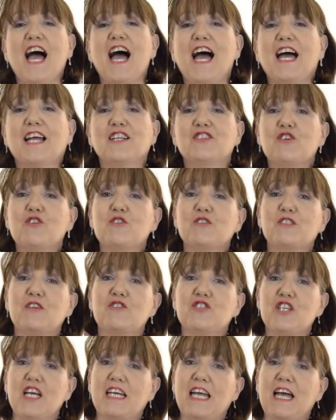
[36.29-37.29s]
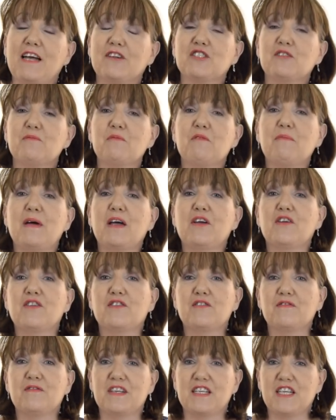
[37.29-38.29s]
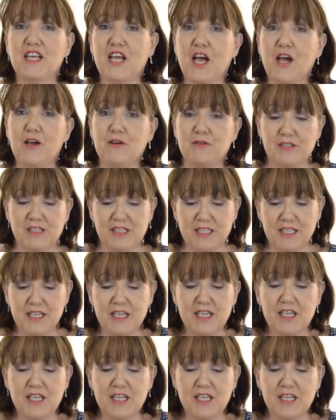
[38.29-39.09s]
and also check out some of my other videos.